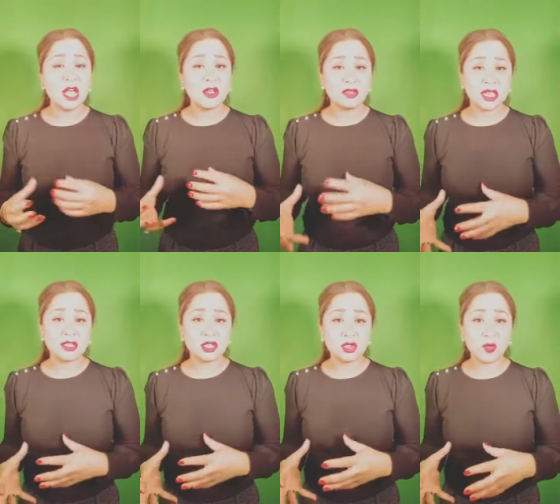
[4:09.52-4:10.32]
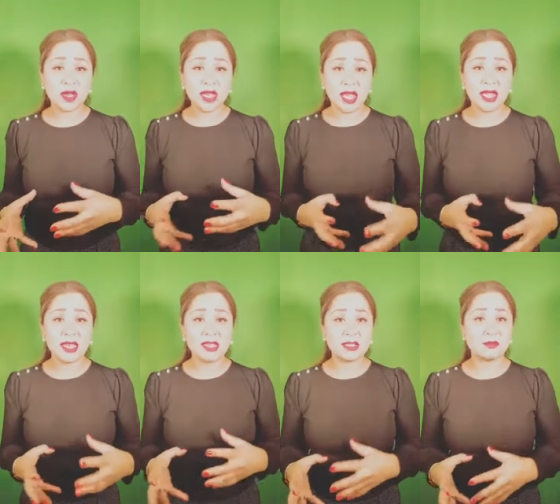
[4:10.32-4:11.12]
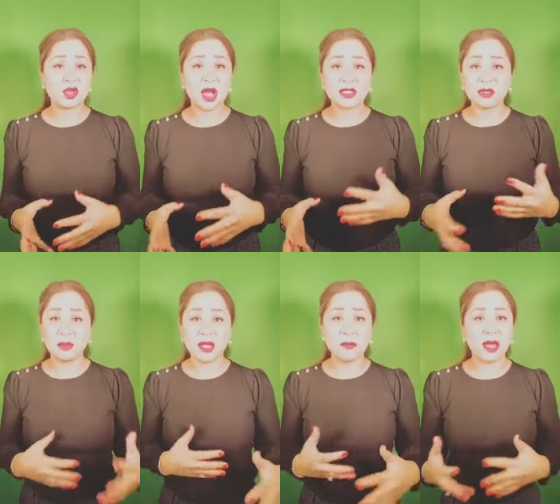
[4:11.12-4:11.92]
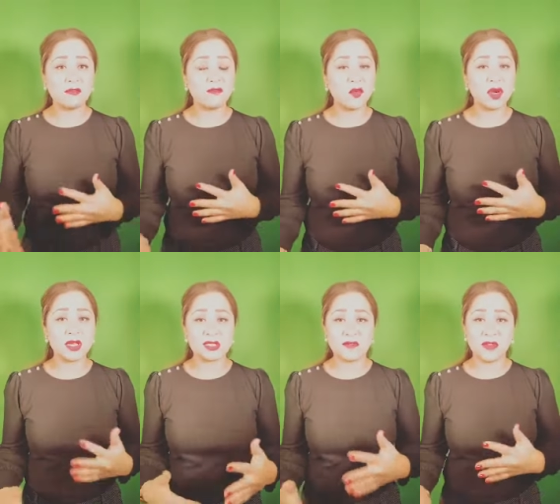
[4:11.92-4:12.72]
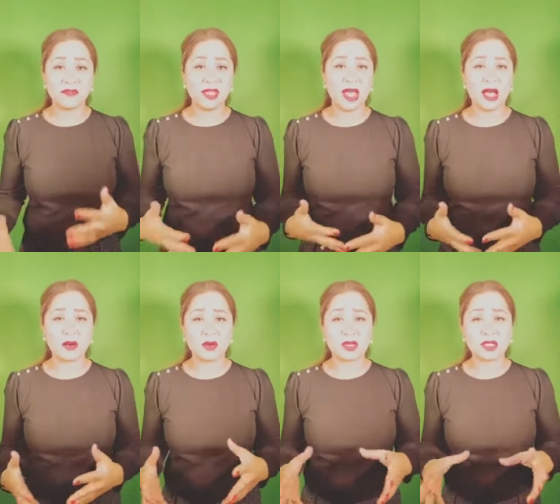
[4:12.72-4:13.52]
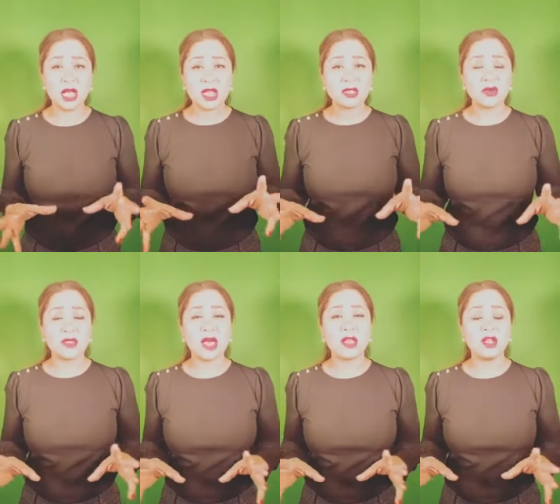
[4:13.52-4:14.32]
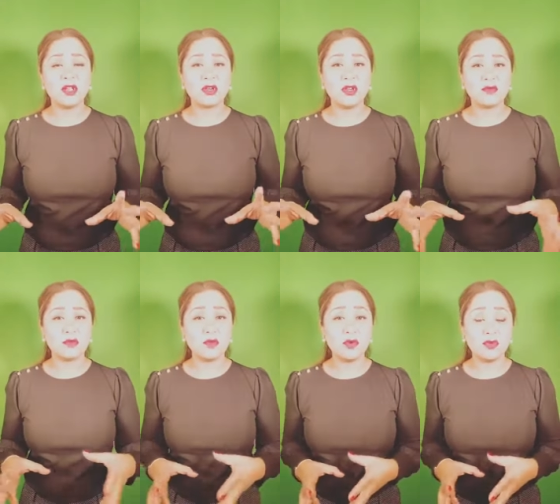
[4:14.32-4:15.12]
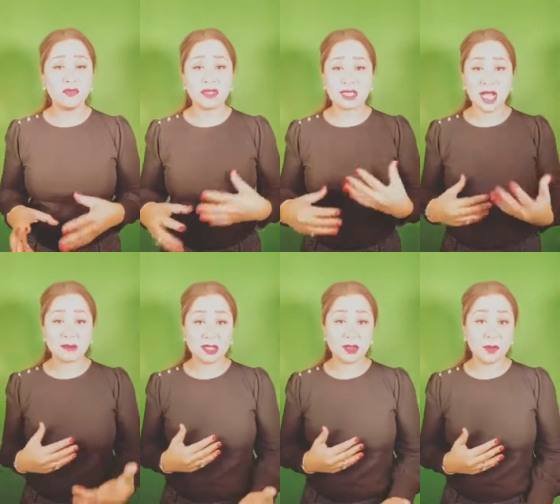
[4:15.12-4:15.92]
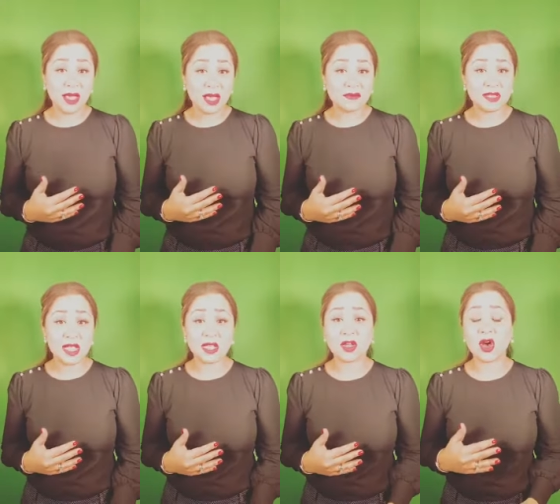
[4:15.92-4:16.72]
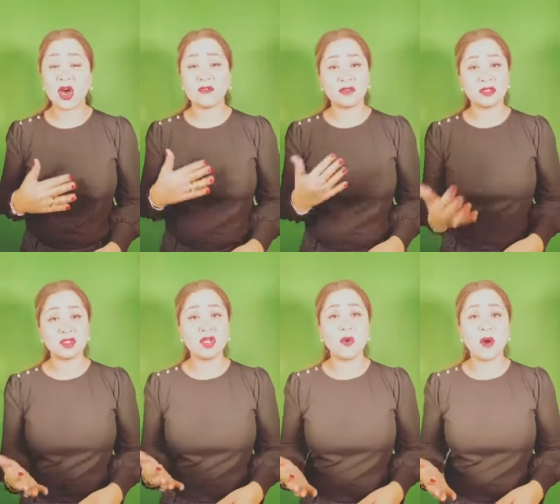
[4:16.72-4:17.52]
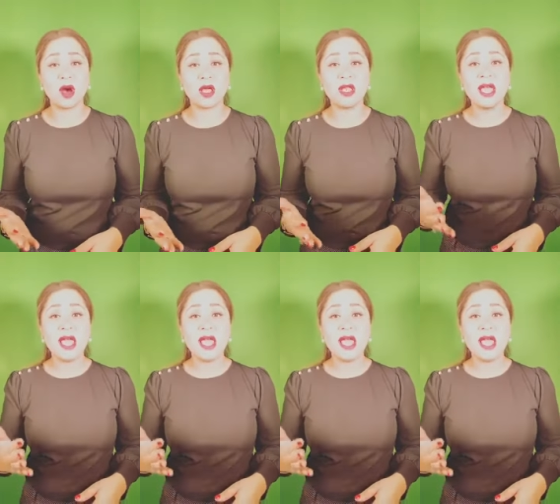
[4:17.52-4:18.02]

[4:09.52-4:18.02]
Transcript: you take the 2080, subtract it by about 40 to 50 hours so that you remove the times that you may have taken off and so on.